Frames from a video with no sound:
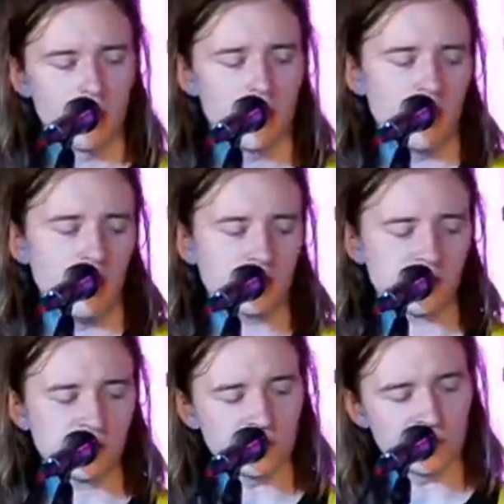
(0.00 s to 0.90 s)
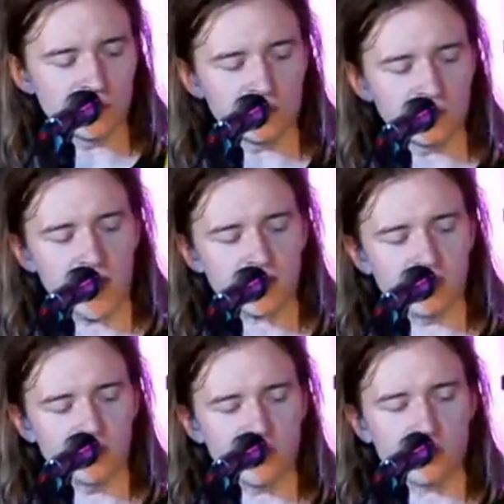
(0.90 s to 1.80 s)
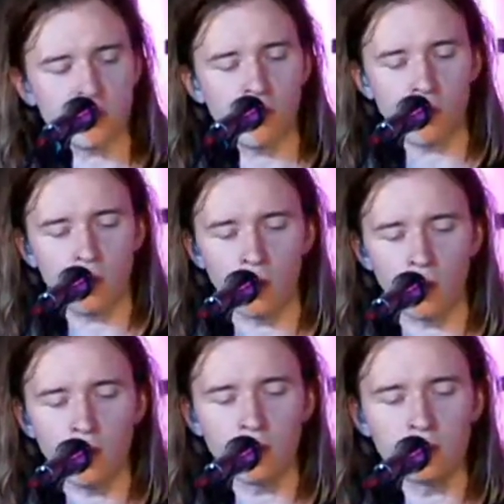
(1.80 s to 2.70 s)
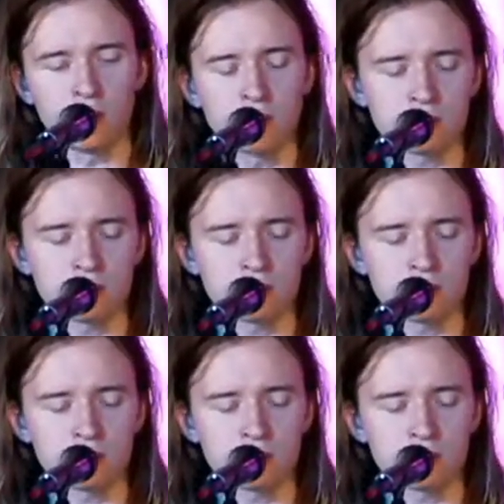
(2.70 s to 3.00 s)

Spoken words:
I should have answered your call.